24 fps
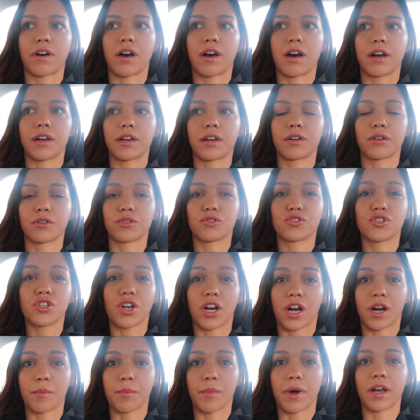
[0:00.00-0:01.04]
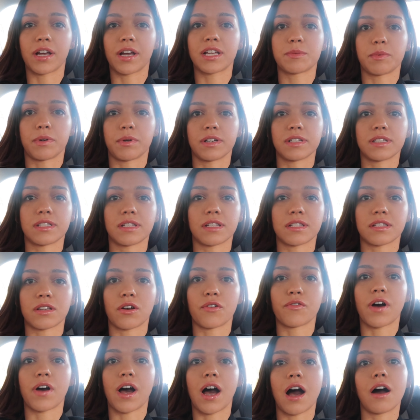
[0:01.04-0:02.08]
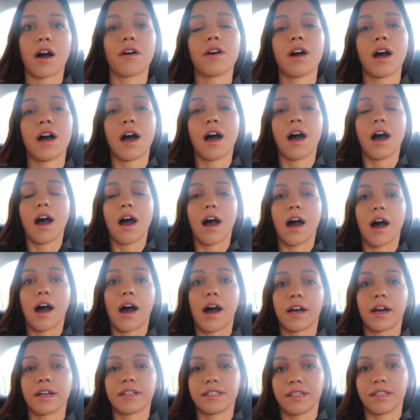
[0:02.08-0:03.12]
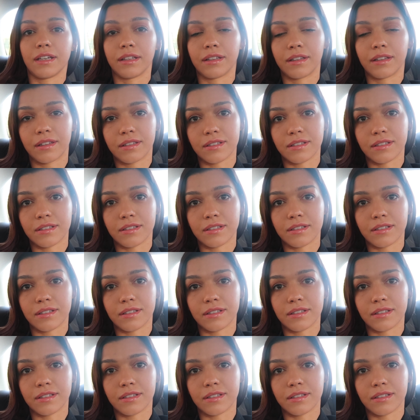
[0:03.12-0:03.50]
I could share my experiences of how I did